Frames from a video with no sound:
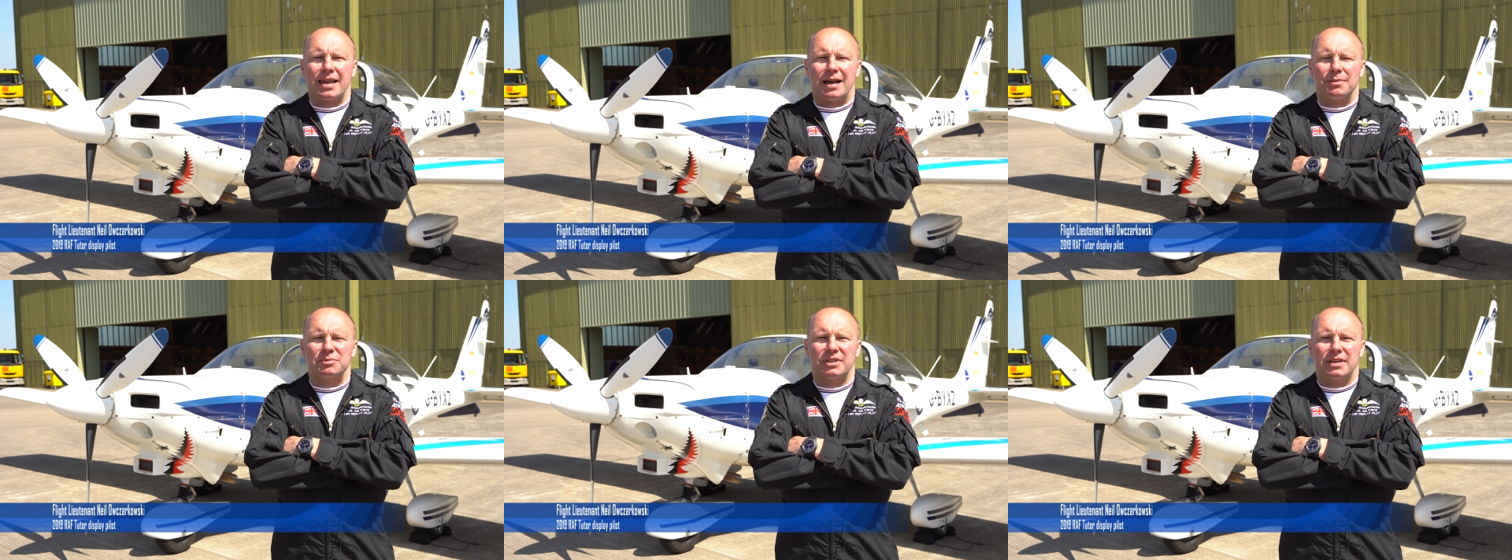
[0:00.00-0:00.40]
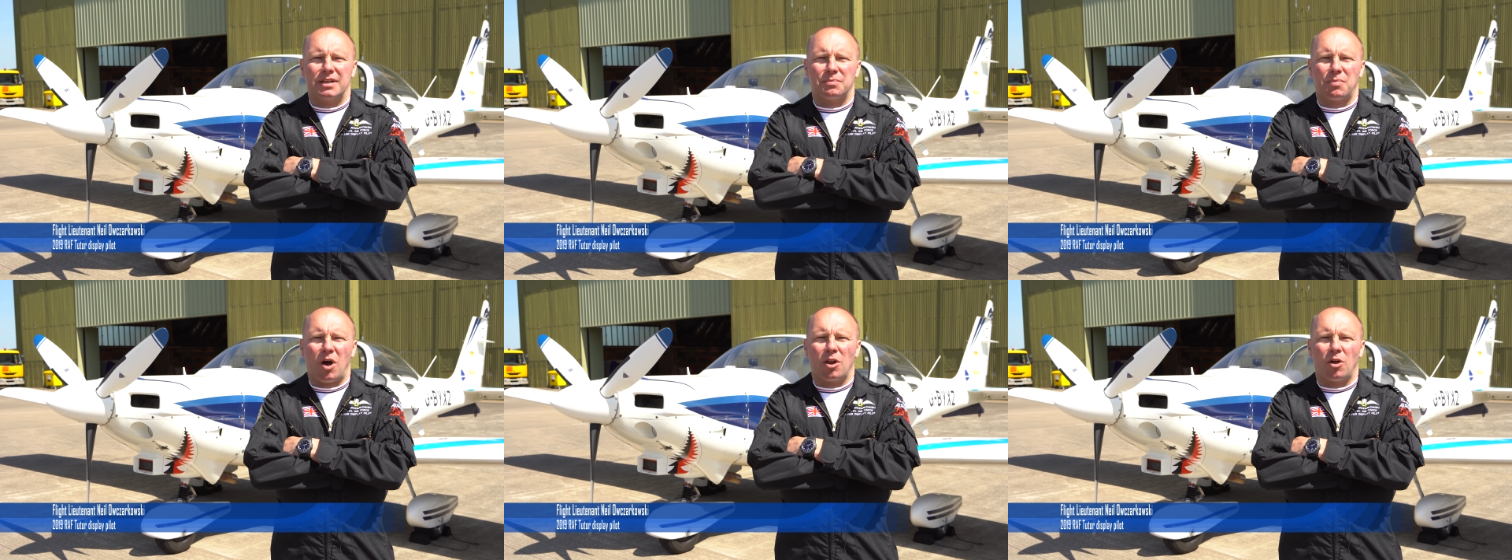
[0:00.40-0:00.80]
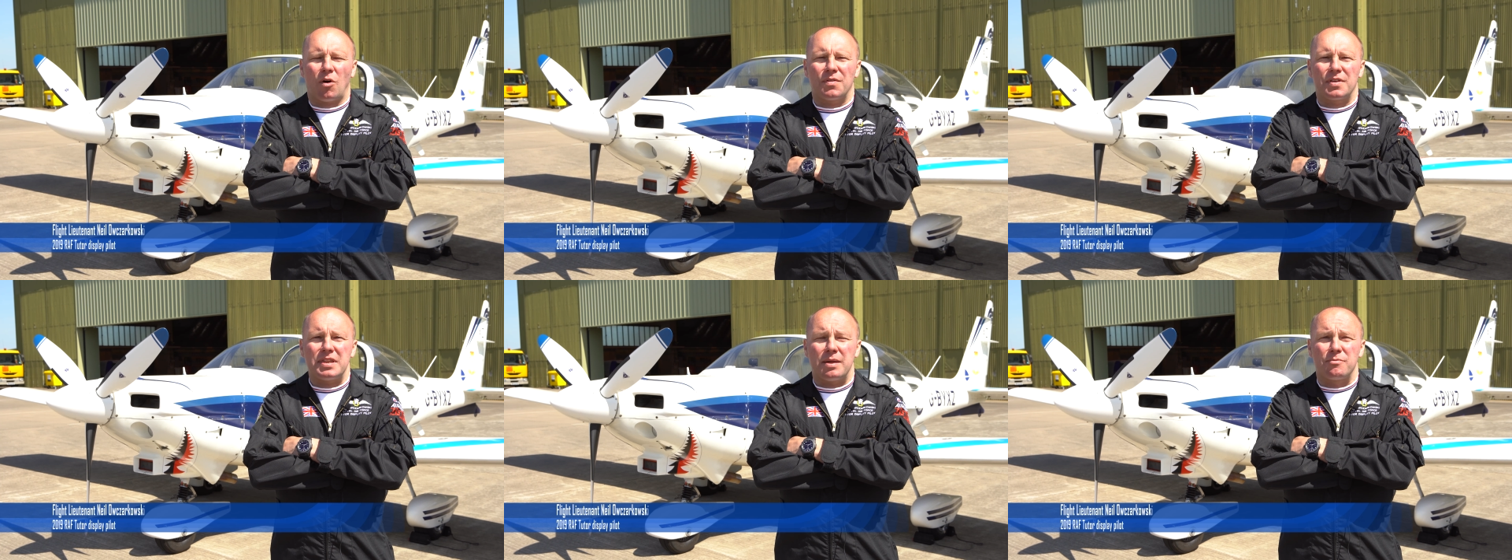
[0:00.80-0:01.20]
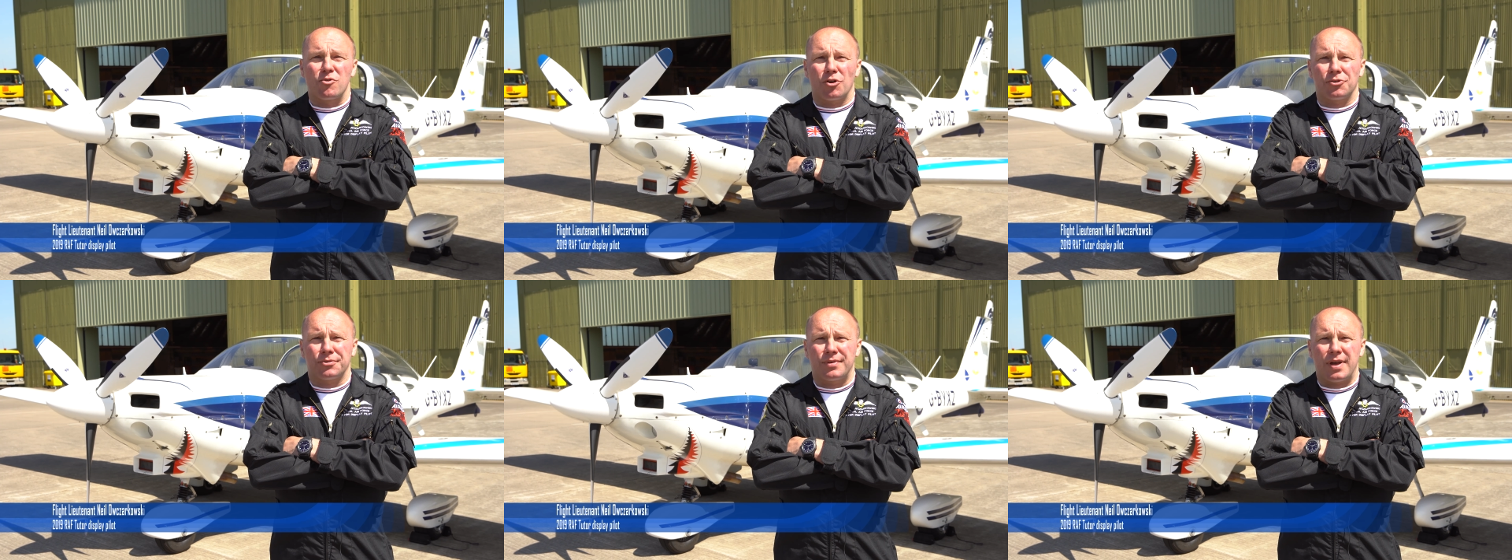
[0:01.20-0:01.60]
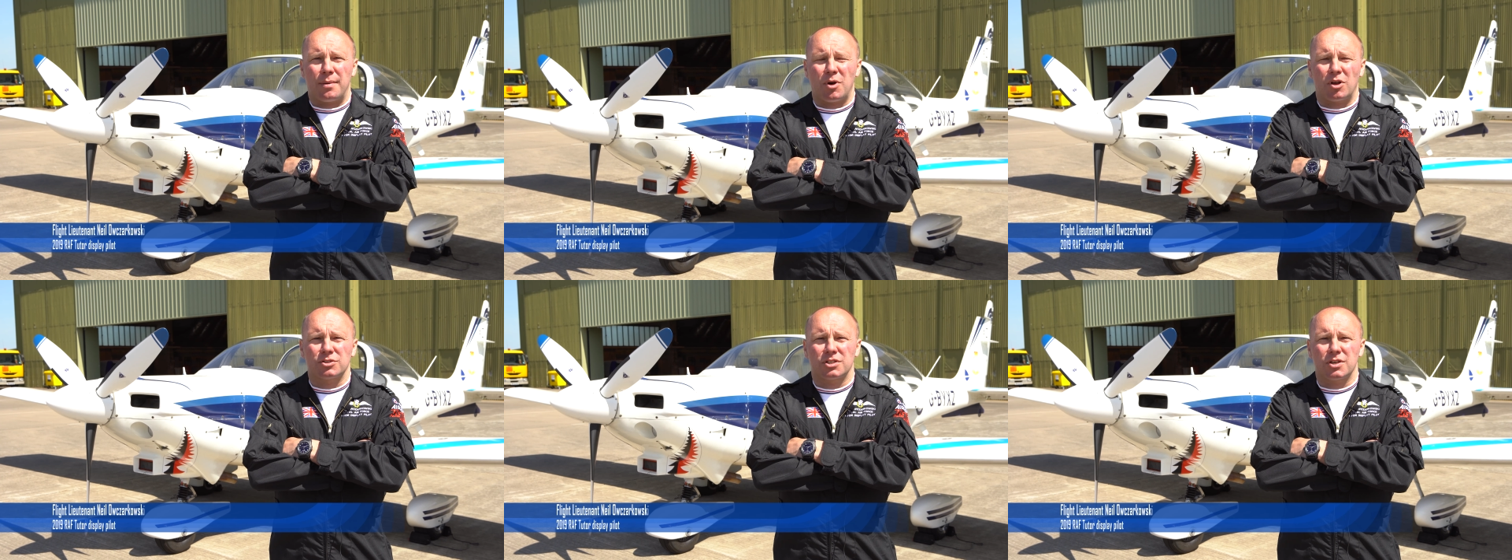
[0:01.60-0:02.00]
captain pilot on the Nimrod,
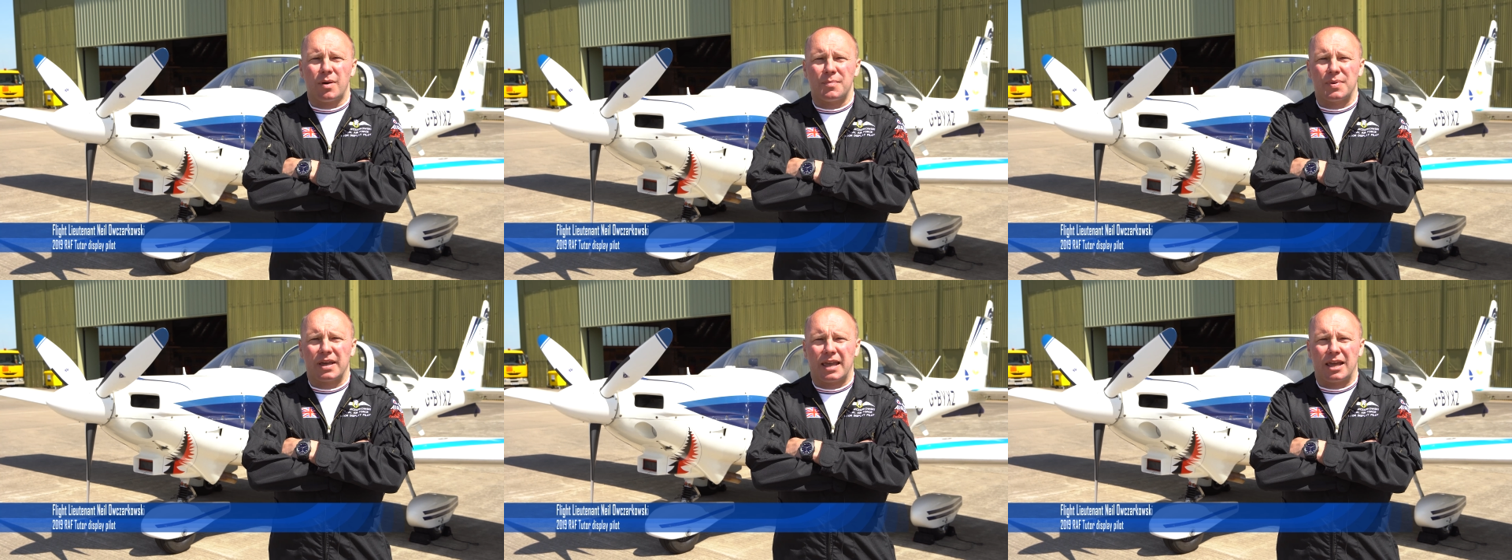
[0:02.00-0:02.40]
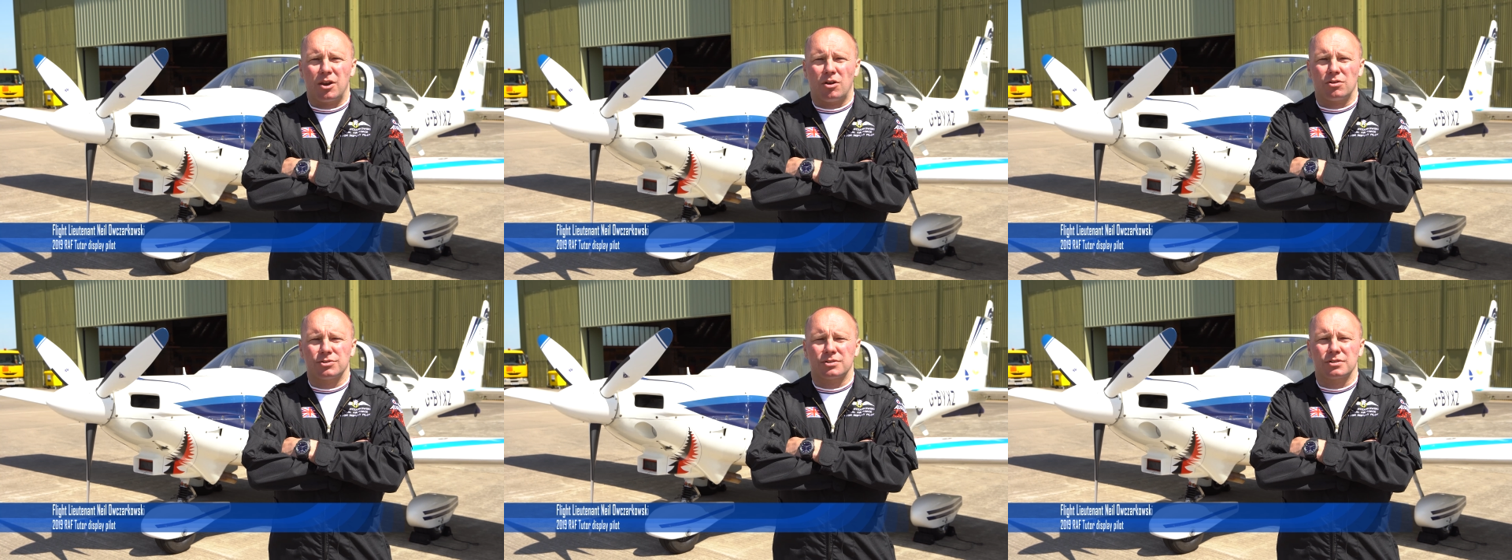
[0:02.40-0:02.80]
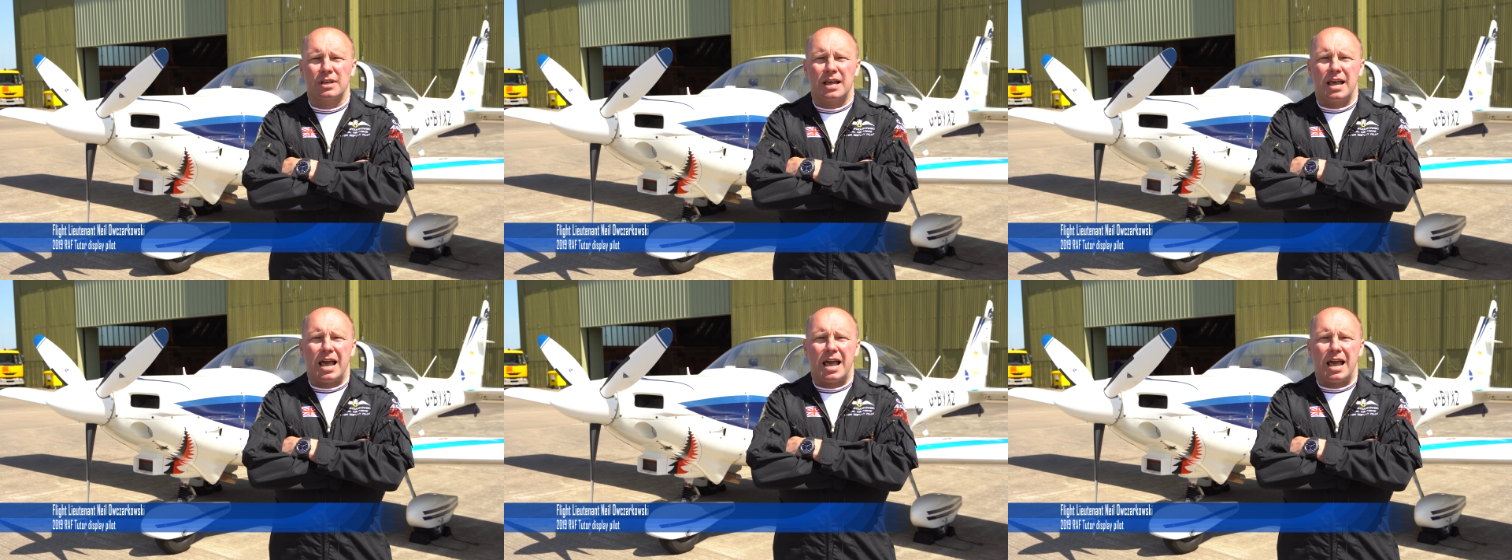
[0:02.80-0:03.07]
MR2 up at Kinloss,